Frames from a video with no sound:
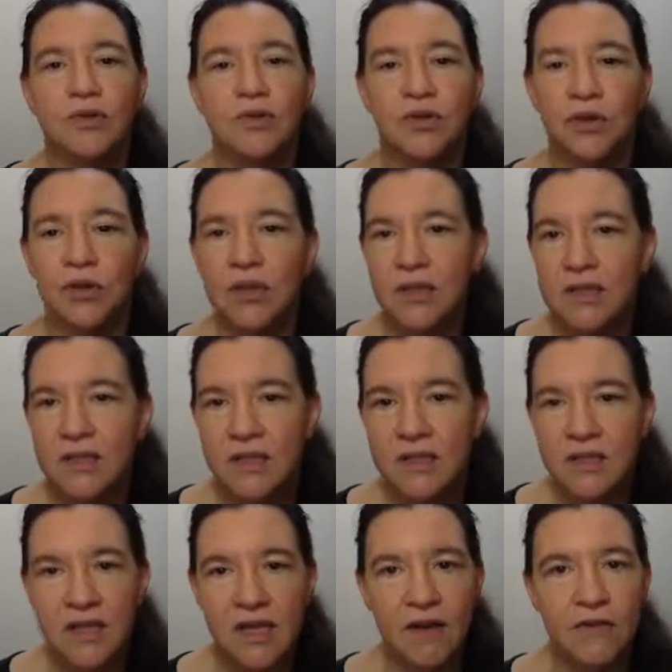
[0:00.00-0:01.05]

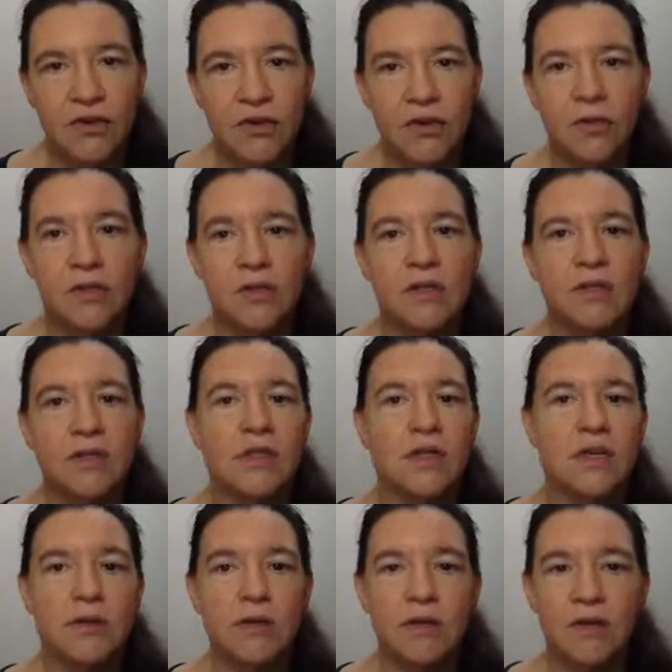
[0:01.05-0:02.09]
Journalists have sources,
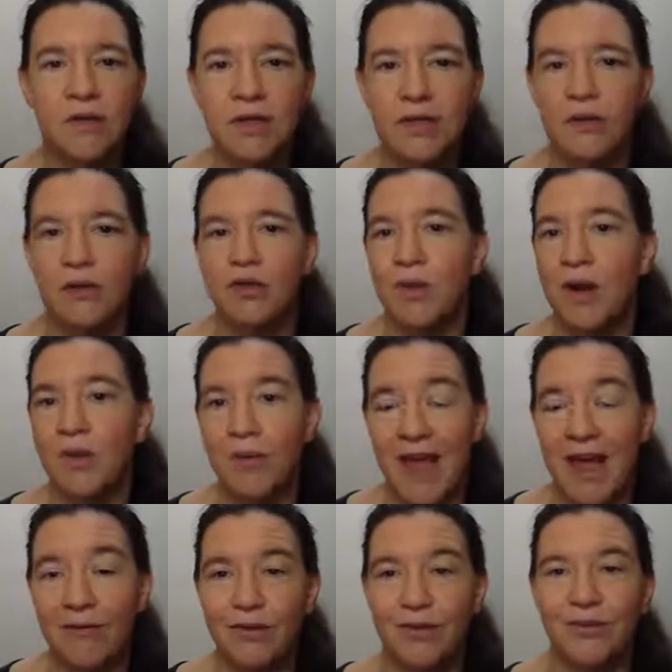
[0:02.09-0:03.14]
security research, well, we
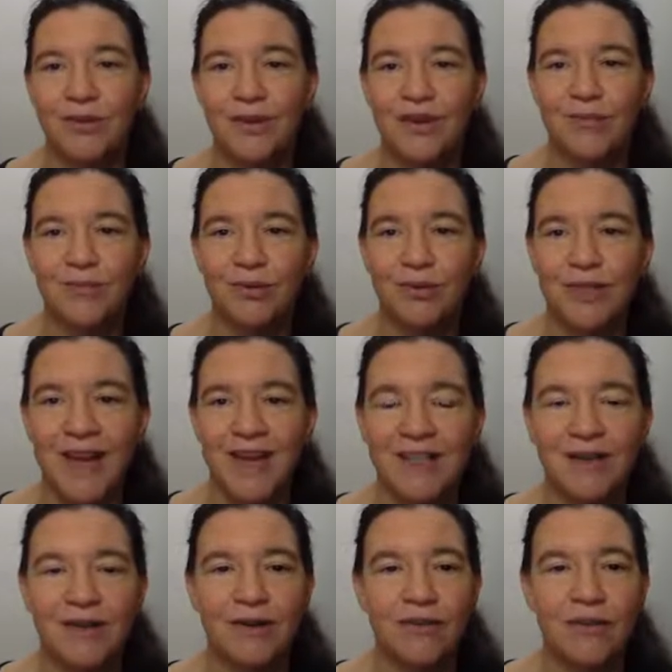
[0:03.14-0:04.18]
have to
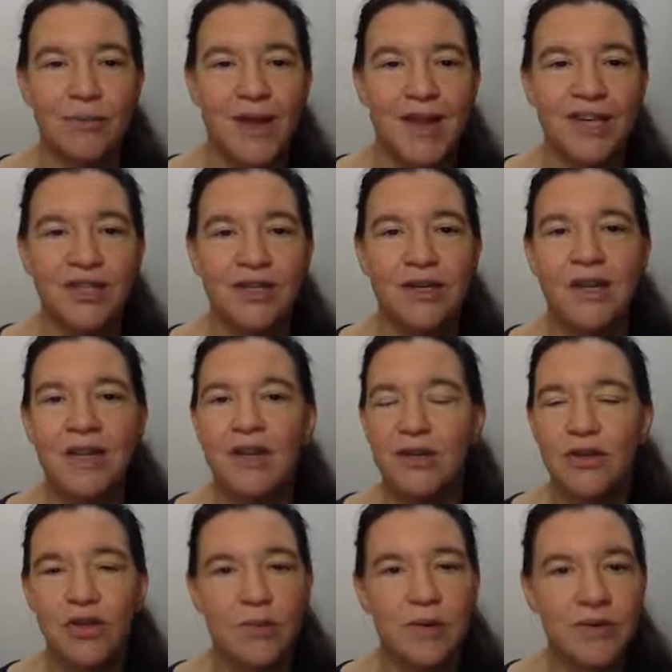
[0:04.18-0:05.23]
protect our information,
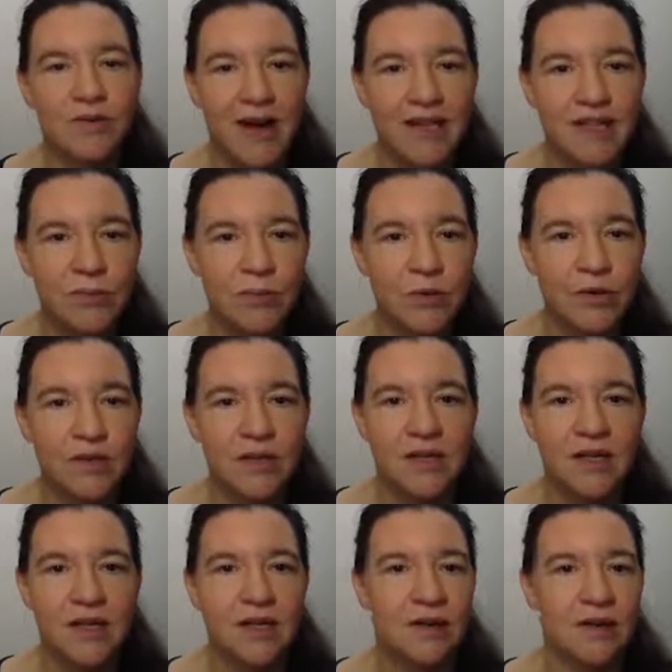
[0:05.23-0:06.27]
human rights workers
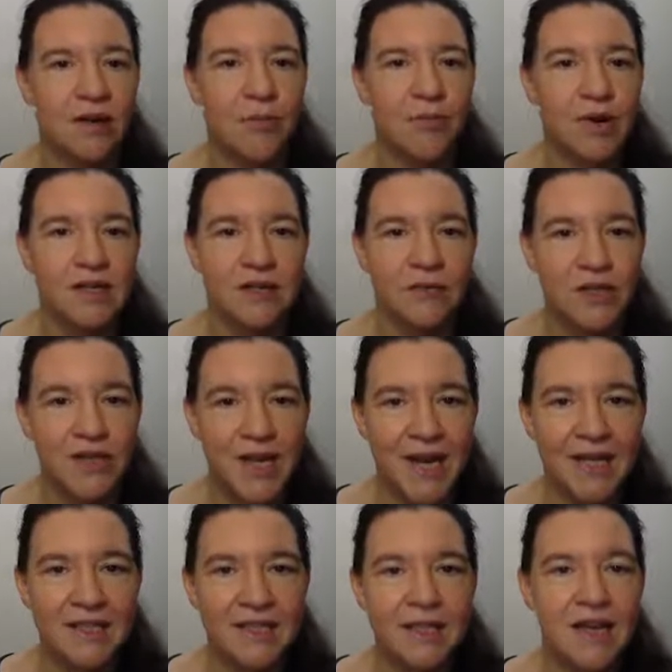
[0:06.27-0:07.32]
in oppressive
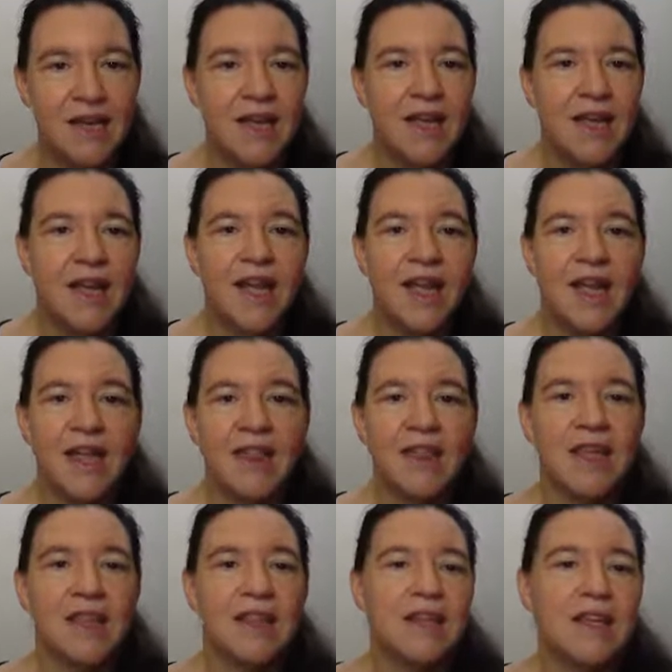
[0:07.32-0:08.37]
states. And
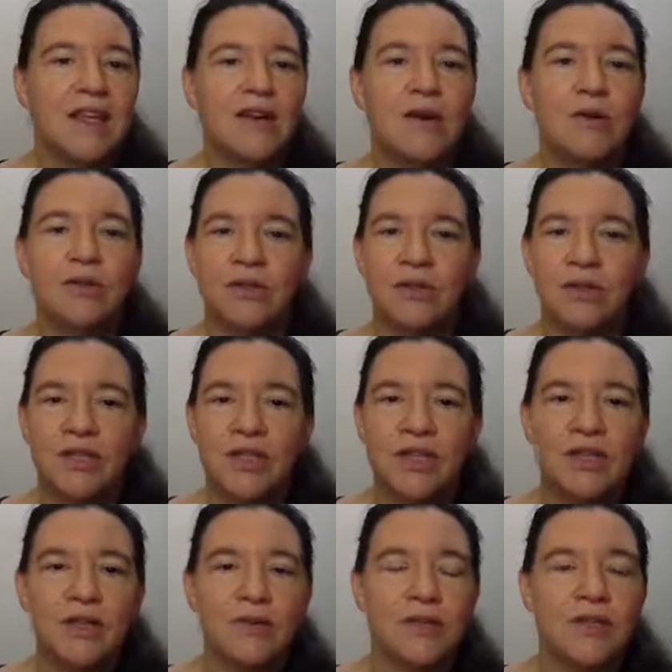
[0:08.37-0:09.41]
then it also
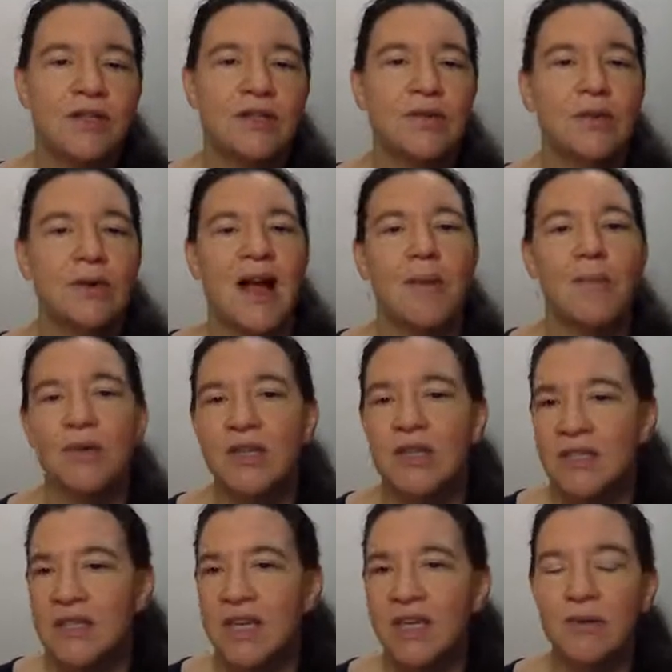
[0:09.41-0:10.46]
continues into company
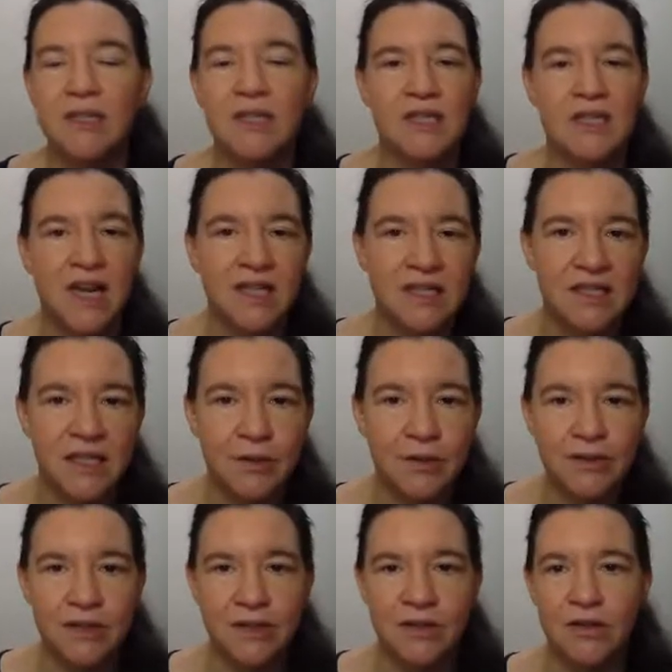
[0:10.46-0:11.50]
secrets, state
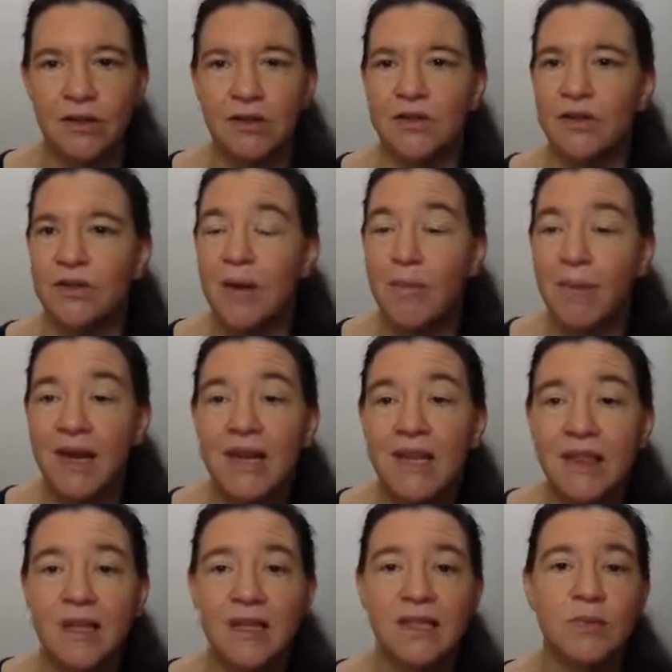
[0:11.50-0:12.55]
secrets, and so on. So there are many
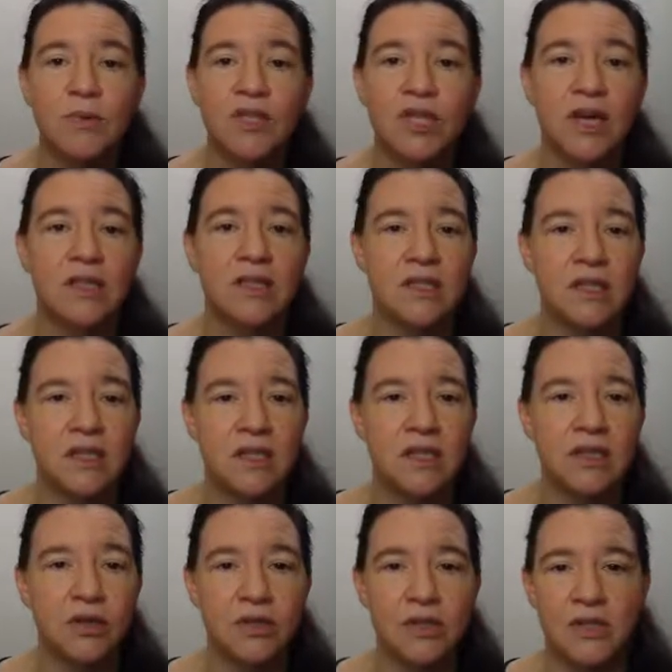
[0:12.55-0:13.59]
things which are still
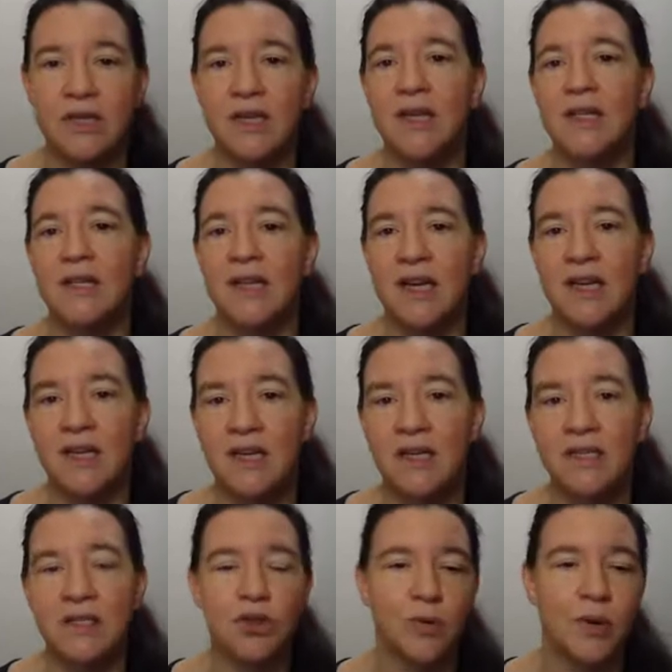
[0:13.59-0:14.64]
interesting in 10
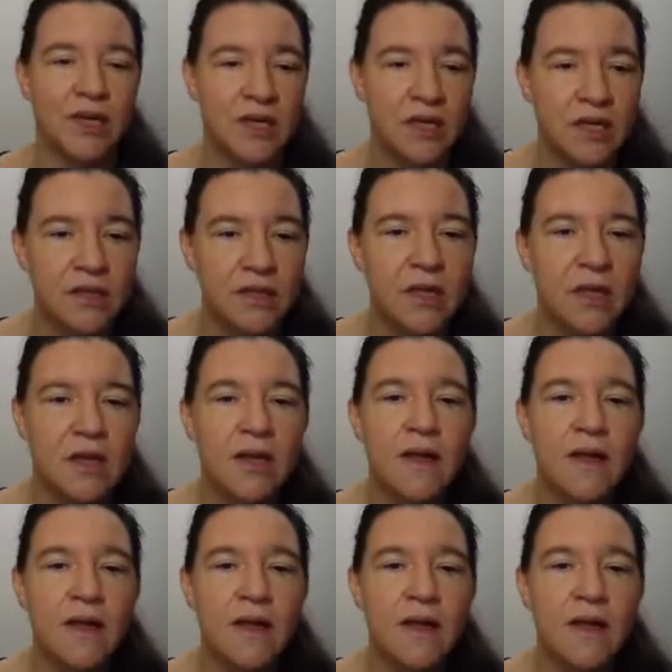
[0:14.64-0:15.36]
years, 20 years.